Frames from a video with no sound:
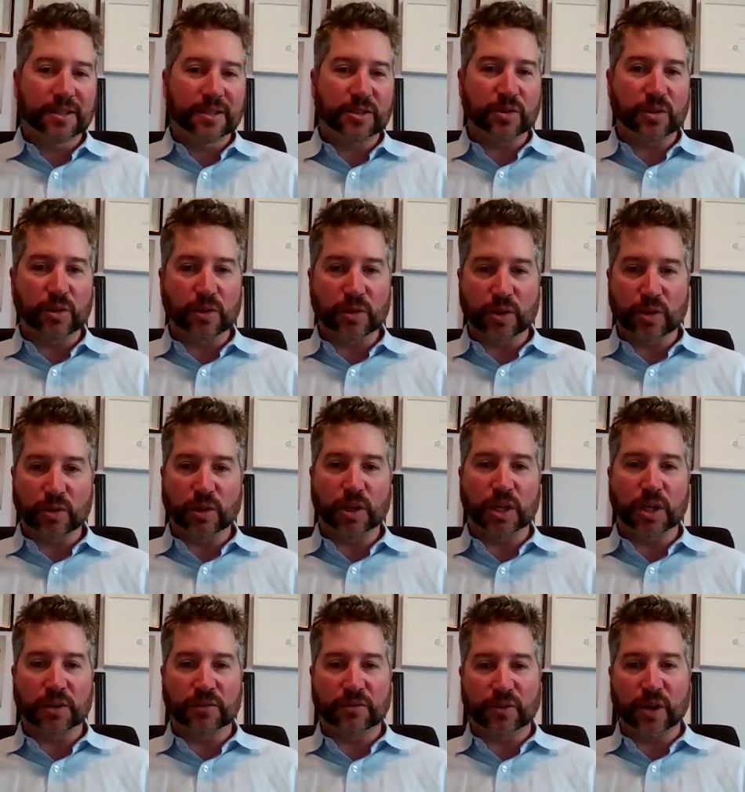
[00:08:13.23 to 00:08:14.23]
So they're, they're
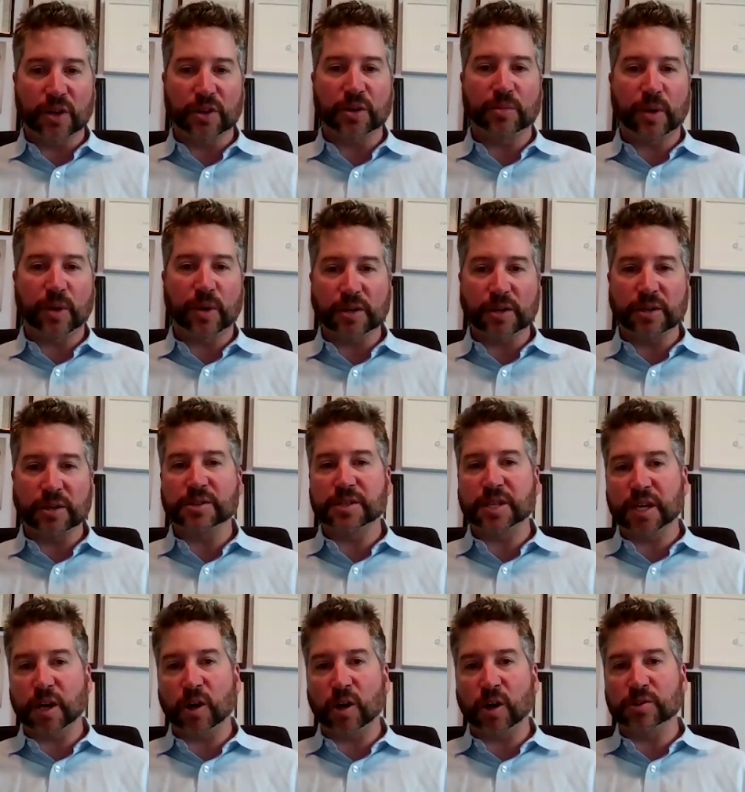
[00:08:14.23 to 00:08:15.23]
looking for other partners
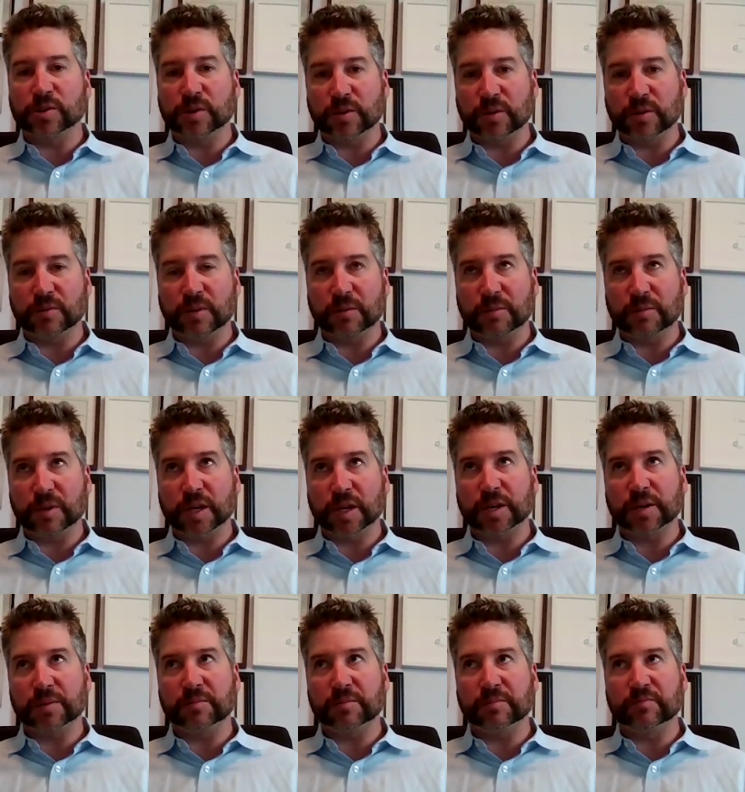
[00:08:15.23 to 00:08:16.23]
that also
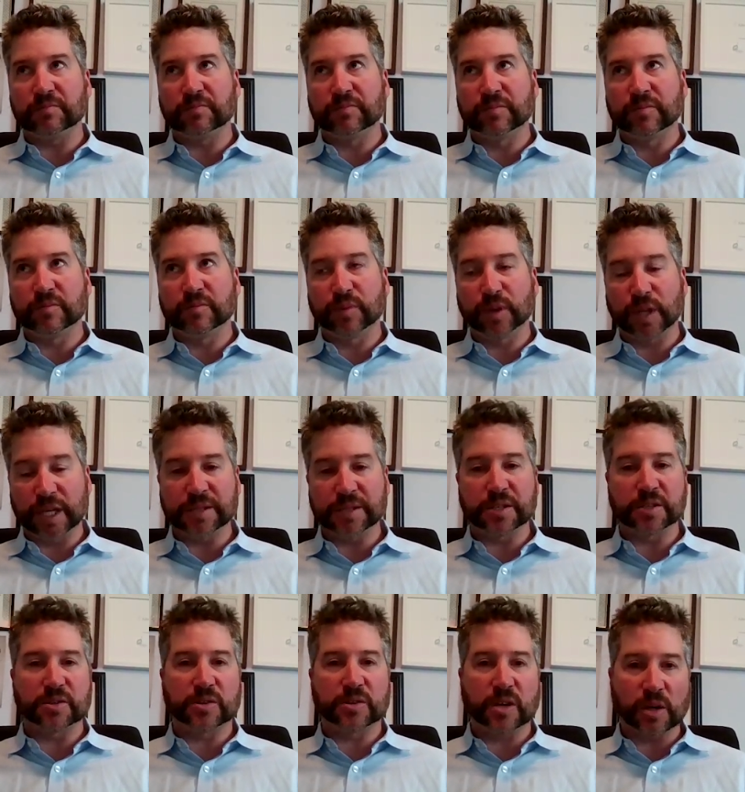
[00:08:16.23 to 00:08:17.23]
um,
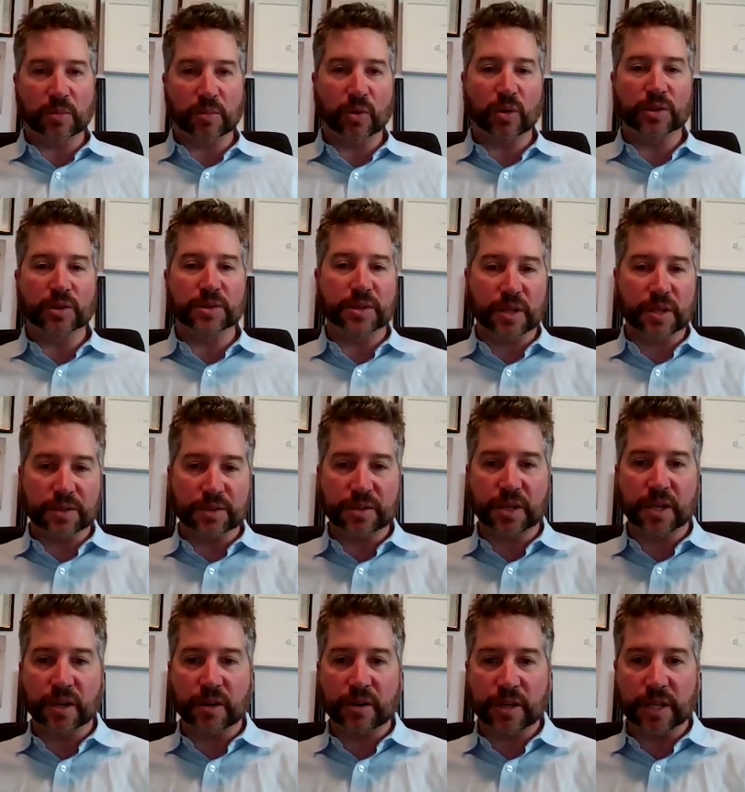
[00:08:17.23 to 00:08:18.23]
place a strong importance on
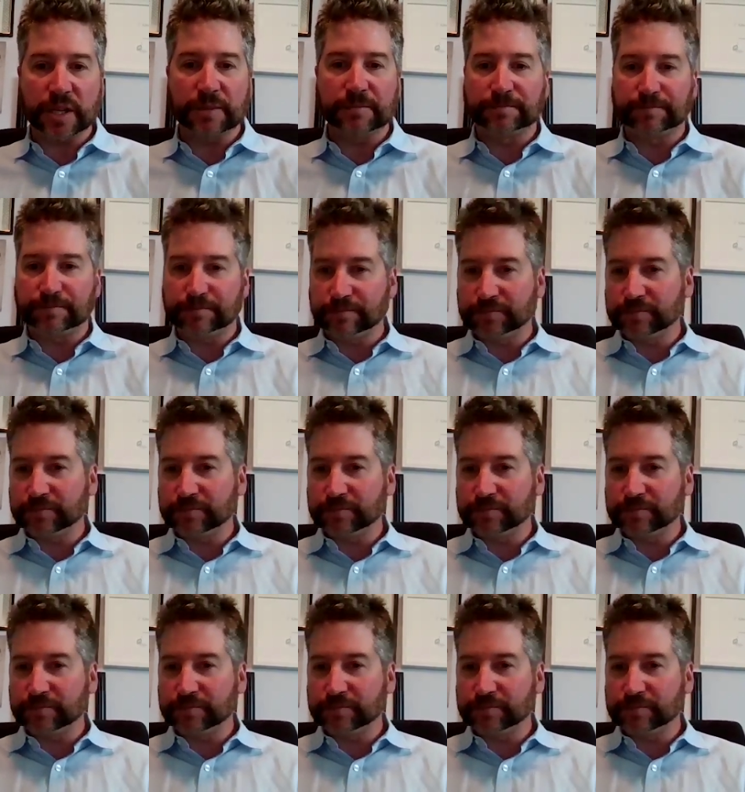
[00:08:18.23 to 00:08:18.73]
security.